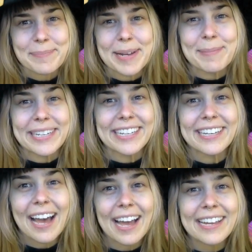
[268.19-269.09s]
by being
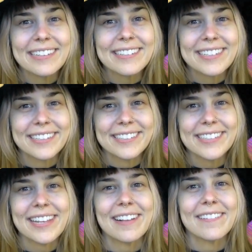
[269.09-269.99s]
kind to
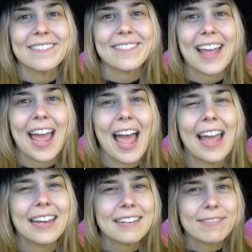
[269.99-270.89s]
yourself.
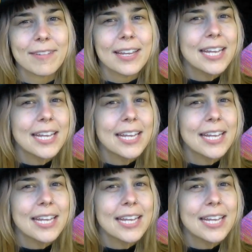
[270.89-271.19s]
And if